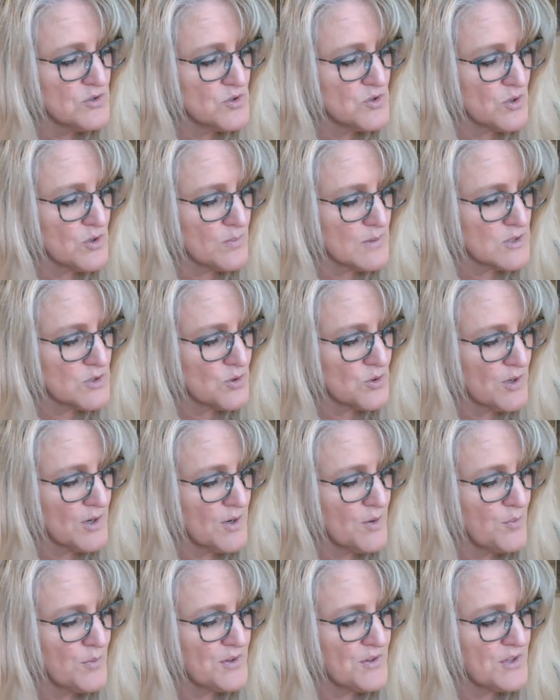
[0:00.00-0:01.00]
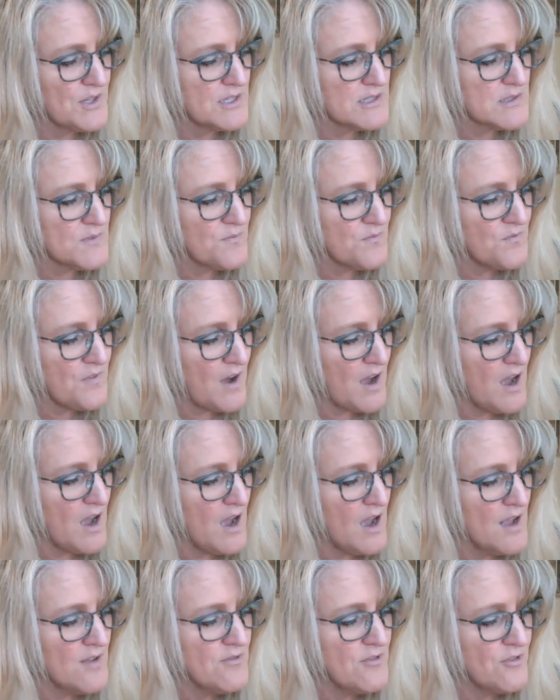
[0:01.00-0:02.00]
dormitory with its
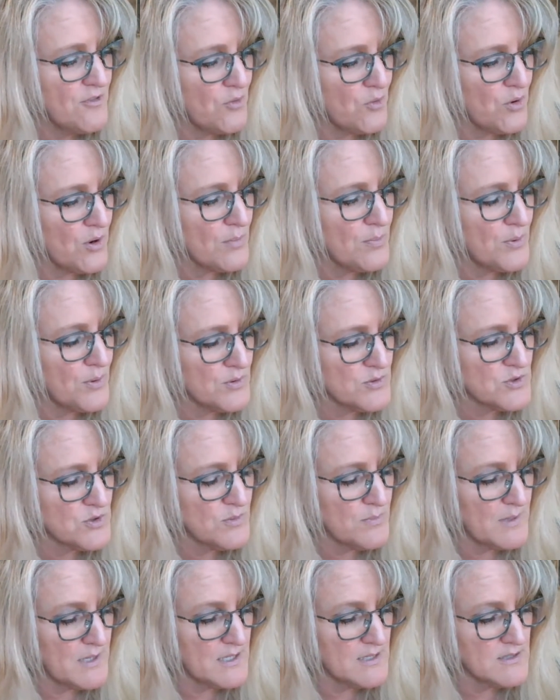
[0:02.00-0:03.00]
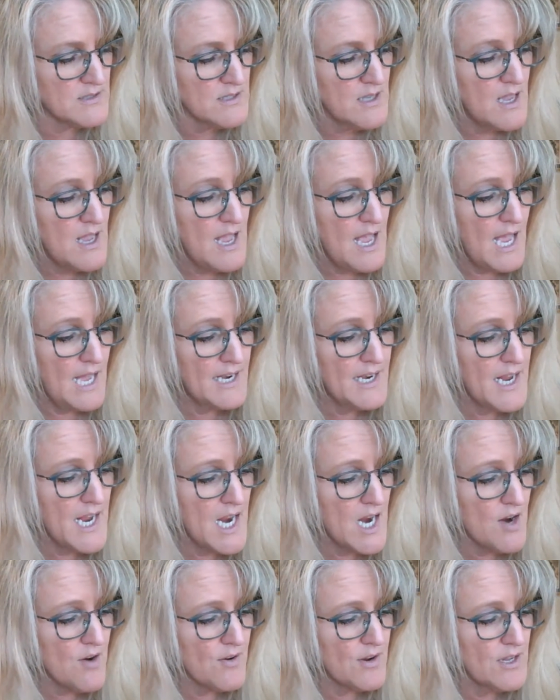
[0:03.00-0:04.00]
5 four-poster beds, and
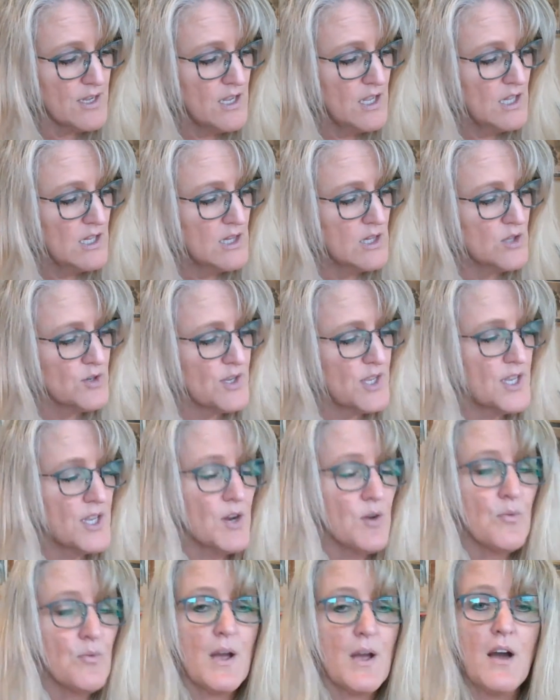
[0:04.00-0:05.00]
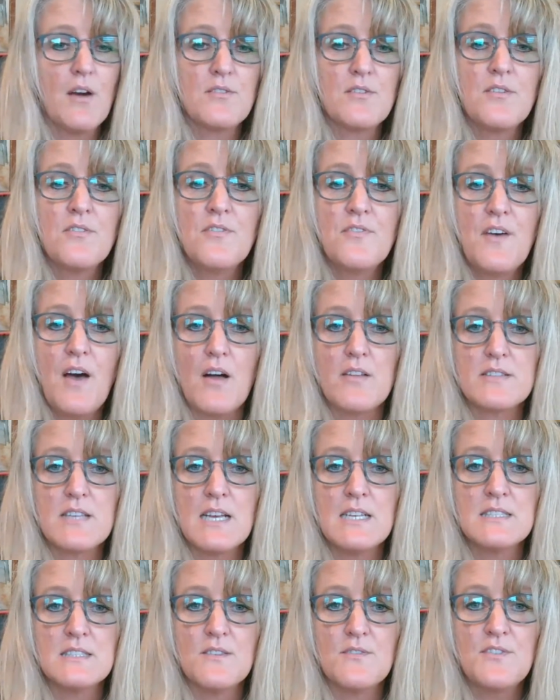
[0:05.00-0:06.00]
Harry, looking around, felt
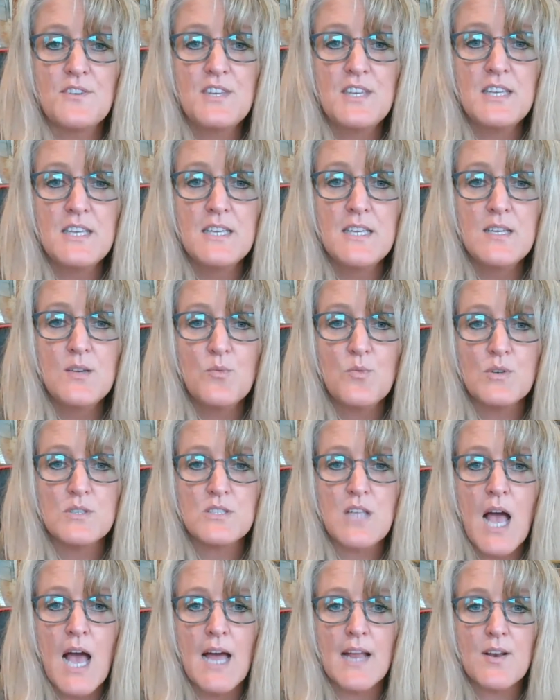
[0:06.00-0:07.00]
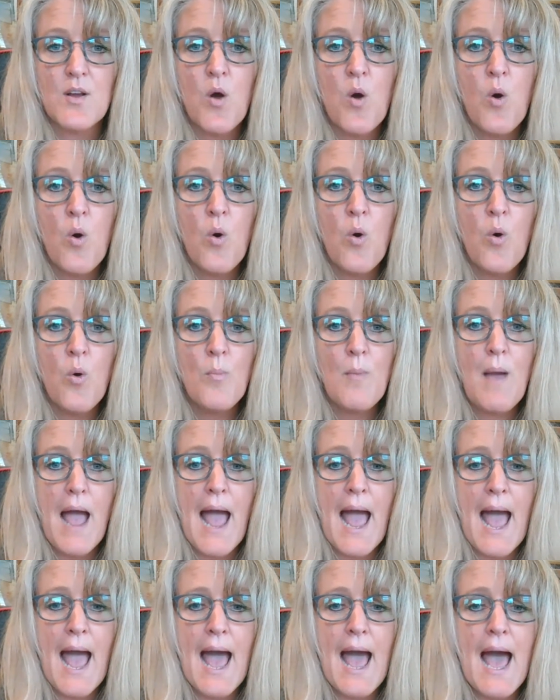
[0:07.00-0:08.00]
as if he was at home
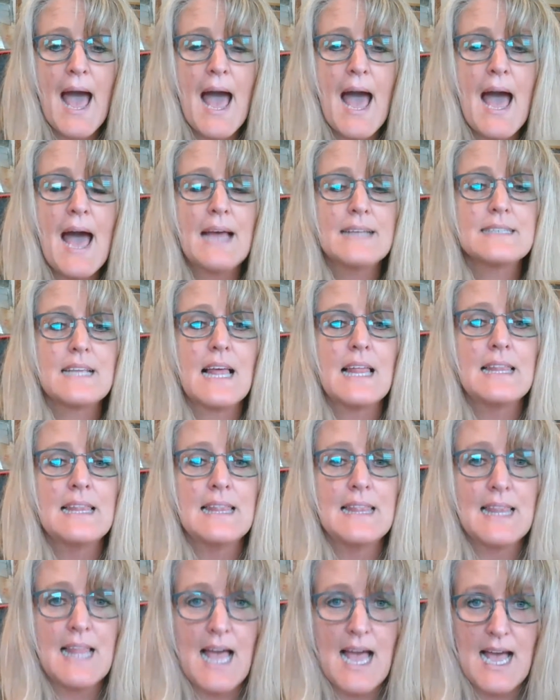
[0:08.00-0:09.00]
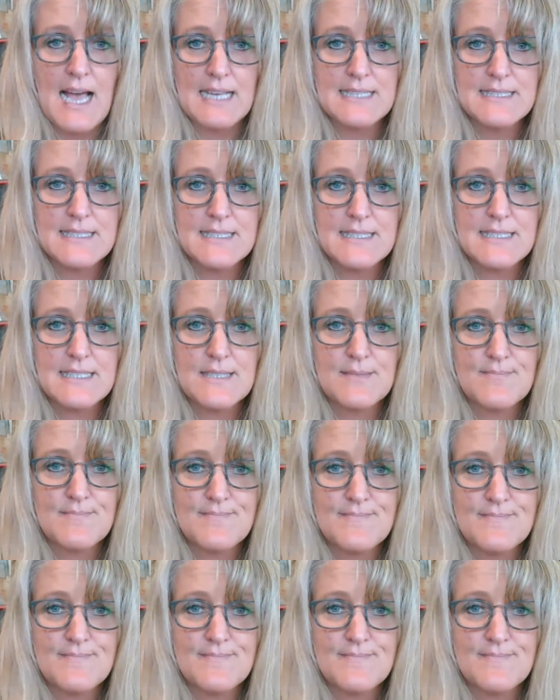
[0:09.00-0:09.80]
at last.